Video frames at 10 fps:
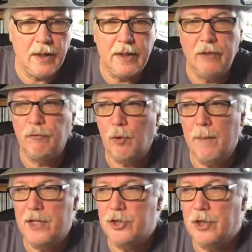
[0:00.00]

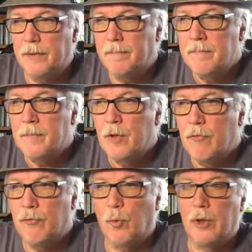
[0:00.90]
information
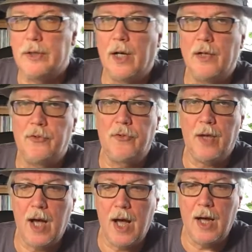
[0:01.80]
for Dust
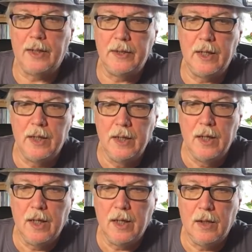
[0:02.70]
on
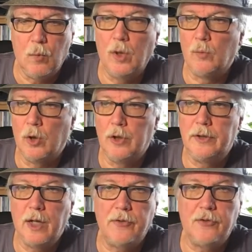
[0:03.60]
one
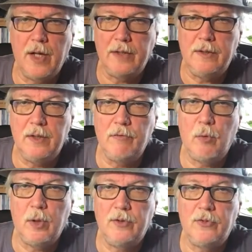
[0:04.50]
word, Dust
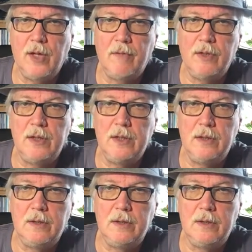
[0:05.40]
1947